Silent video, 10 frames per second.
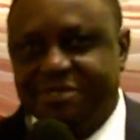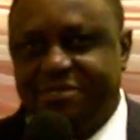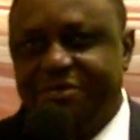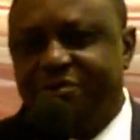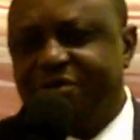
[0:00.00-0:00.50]

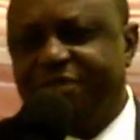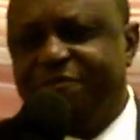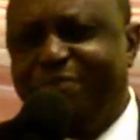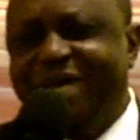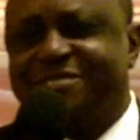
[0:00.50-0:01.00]
You're going to give
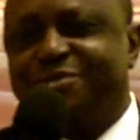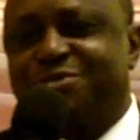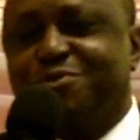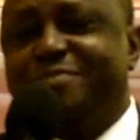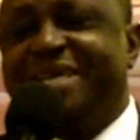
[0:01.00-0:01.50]
birth to
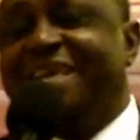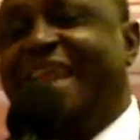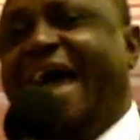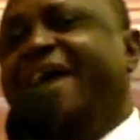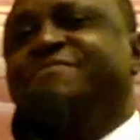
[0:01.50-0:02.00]
so many
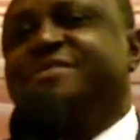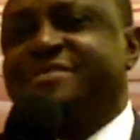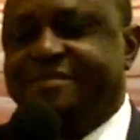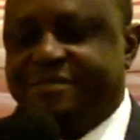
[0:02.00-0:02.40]
lives.